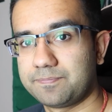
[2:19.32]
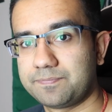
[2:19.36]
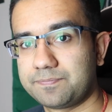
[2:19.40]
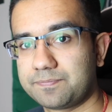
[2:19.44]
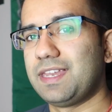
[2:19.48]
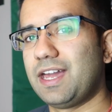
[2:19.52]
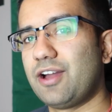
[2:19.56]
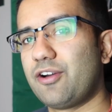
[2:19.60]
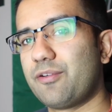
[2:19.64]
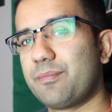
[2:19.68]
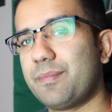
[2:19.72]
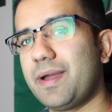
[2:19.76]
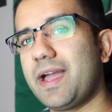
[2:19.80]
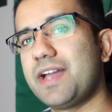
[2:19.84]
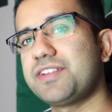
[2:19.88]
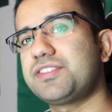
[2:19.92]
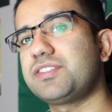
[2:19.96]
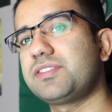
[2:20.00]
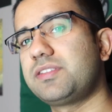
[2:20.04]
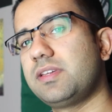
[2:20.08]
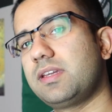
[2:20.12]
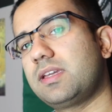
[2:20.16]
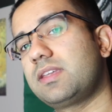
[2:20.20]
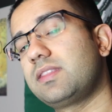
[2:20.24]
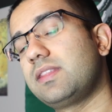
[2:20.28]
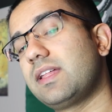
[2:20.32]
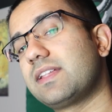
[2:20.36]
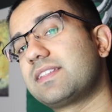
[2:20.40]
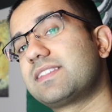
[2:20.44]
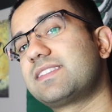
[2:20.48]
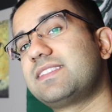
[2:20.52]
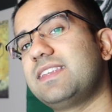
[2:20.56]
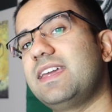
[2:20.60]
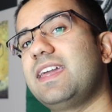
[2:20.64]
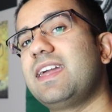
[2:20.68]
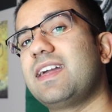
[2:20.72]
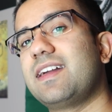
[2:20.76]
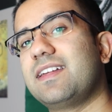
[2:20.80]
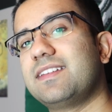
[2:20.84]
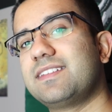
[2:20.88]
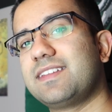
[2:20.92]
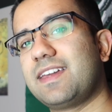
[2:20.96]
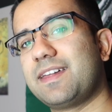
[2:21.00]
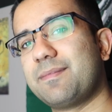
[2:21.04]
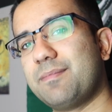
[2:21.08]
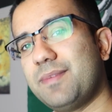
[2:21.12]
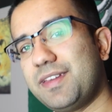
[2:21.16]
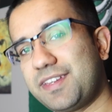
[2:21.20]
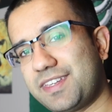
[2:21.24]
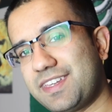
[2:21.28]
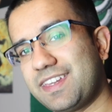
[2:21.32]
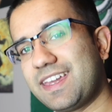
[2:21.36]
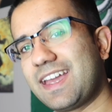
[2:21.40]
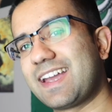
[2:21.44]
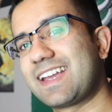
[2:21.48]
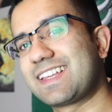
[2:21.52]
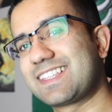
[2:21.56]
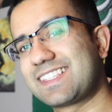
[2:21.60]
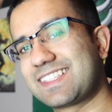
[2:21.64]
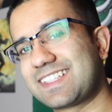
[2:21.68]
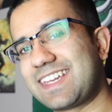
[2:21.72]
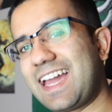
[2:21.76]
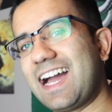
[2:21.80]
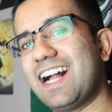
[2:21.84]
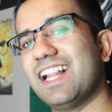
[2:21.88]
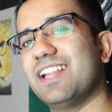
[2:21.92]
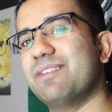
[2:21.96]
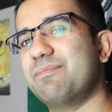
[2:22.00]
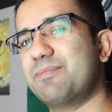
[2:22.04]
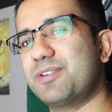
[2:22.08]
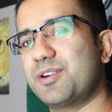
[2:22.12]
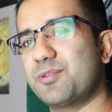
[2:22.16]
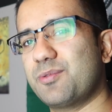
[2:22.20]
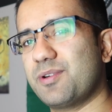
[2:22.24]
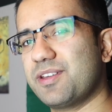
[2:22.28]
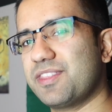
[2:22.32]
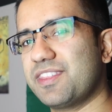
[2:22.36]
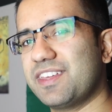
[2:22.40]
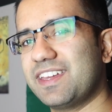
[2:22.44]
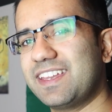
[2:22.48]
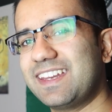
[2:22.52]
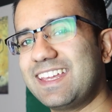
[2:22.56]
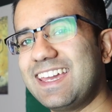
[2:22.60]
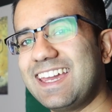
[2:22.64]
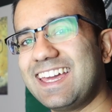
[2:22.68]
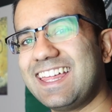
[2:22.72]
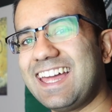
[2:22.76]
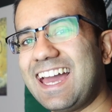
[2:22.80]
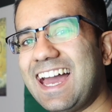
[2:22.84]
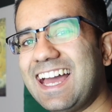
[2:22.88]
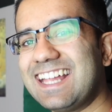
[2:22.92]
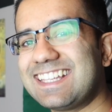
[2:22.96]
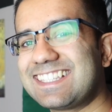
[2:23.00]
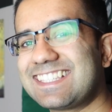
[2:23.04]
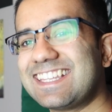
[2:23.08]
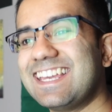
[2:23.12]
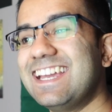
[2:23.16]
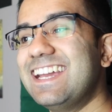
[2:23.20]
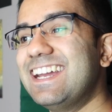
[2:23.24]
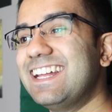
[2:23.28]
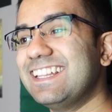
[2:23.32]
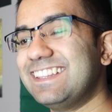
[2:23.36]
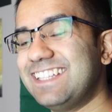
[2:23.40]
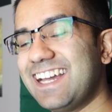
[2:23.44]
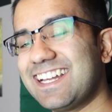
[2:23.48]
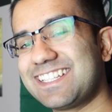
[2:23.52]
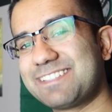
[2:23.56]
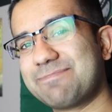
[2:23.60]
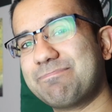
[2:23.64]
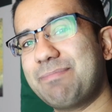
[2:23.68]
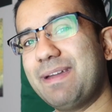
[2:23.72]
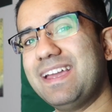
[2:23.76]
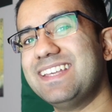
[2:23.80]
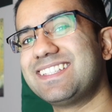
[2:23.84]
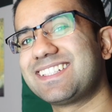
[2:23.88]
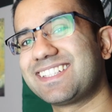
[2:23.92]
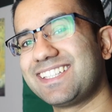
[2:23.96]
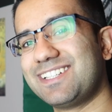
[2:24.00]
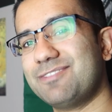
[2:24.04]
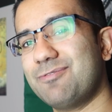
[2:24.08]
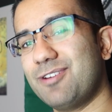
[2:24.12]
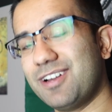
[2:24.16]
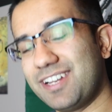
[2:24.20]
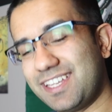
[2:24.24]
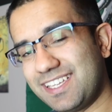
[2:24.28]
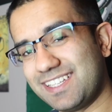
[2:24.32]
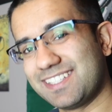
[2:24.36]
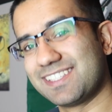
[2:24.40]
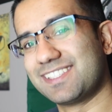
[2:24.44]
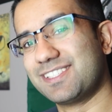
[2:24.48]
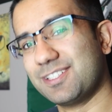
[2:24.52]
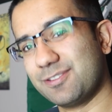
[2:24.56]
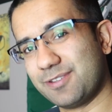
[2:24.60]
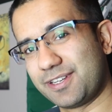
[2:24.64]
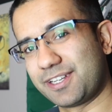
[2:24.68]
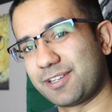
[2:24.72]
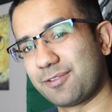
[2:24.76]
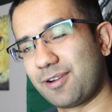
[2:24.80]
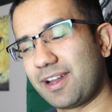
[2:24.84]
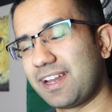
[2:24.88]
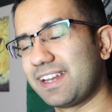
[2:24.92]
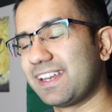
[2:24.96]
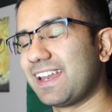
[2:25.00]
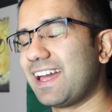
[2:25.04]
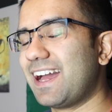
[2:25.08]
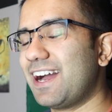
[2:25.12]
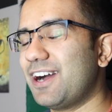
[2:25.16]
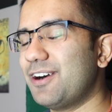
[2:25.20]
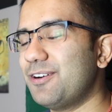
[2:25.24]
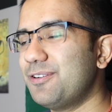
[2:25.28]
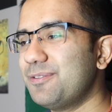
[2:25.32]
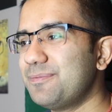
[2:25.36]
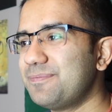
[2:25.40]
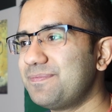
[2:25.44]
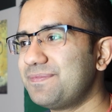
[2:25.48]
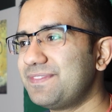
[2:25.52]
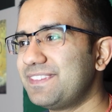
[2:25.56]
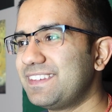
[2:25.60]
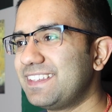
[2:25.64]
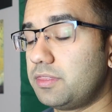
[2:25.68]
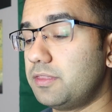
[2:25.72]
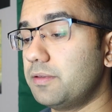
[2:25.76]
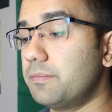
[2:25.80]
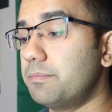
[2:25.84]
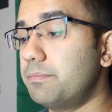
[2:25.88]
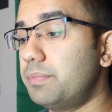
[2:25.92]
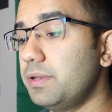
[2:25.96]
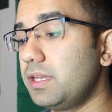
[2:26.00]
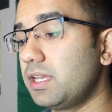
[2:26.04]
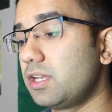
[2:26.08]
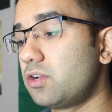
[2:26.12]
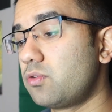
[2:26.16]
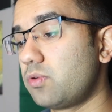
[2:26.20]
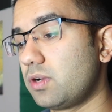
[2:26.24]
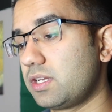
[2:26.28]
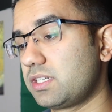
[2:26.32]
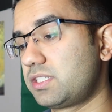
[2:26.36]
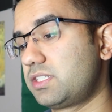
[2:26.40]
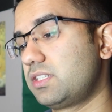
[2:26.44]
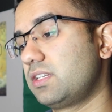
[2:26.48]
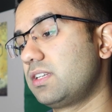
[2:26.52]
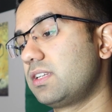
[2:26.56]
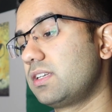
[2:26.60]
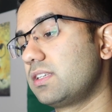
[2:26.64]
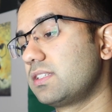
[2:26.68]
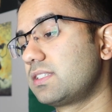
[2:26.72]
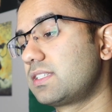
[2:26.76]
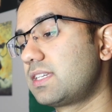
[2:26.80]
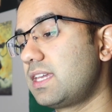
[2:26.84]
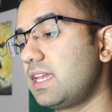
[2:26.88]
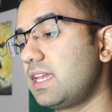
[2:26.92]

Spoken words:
Now imagine taking that sand and making Excalibur with it. That's basically what he's doing right now. The big question is,